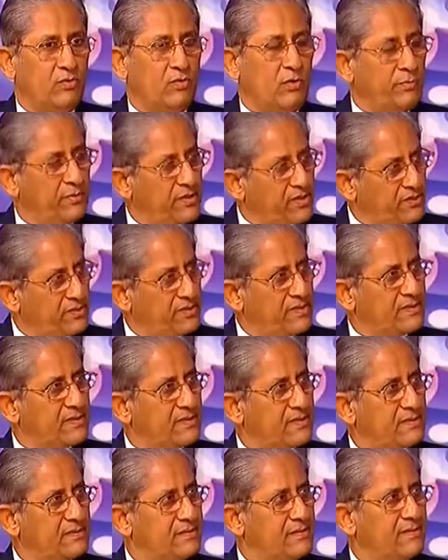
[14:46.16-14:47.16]
cooperation is
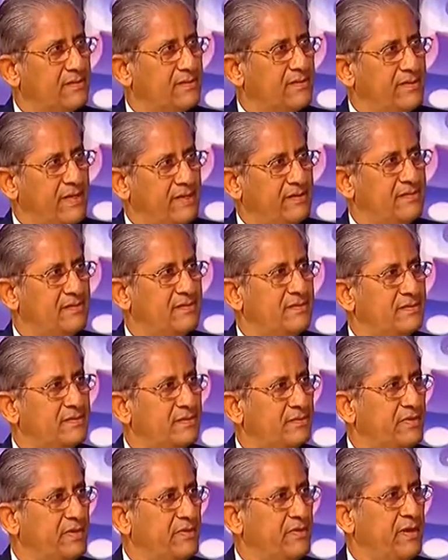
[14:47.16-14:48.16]
concerned, that is
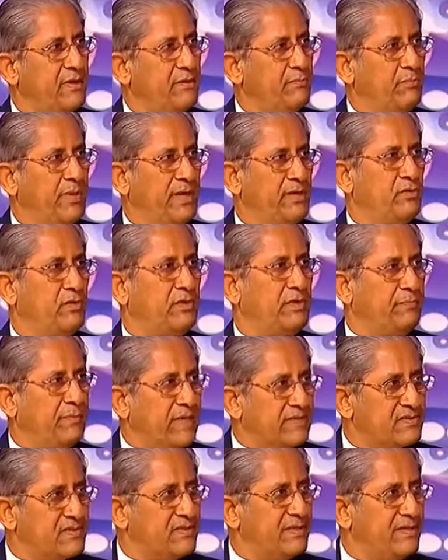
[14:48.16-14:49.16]
determined by your
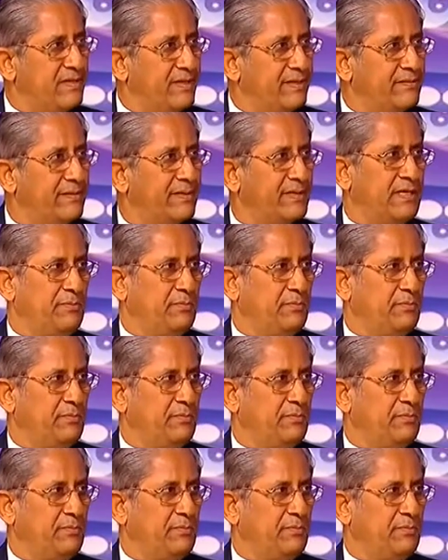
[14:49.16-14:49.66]
capacity and the